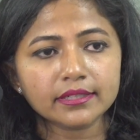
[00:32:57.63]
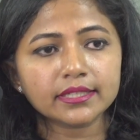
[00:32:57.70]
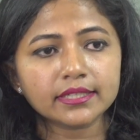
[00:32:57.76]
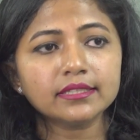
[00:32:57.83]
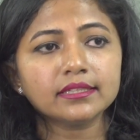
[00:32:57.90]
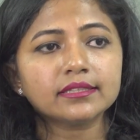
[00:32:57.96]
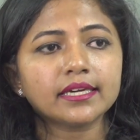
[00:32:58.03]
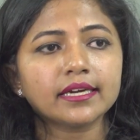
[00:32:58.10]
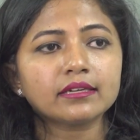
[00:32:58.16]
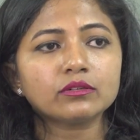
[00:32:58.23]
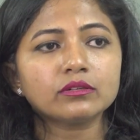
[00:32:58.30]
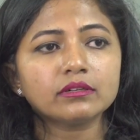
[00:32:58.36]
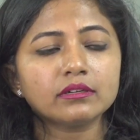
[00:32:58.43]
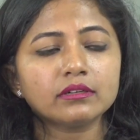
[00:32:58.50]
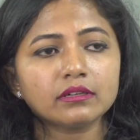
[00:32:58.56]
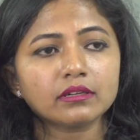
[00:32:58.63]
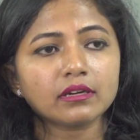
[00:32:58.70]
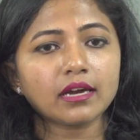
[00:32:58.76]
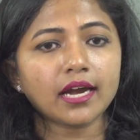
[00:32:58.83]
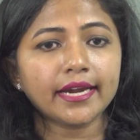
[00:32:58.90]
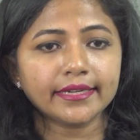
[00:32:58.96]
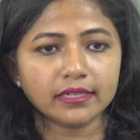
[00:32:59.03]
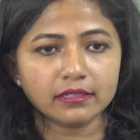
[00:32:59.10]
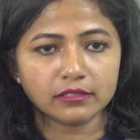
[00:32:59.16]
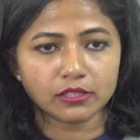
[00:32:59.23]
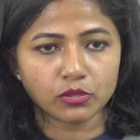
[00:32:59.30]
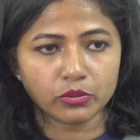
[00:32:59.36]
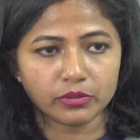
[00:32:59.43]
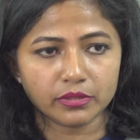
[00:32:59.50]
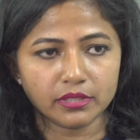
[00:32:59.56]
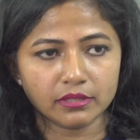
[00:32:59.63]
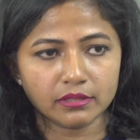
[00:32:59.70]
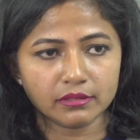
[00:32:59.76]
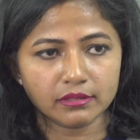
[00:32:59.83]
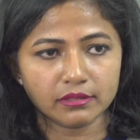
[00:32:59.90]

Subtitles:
till their adulthood.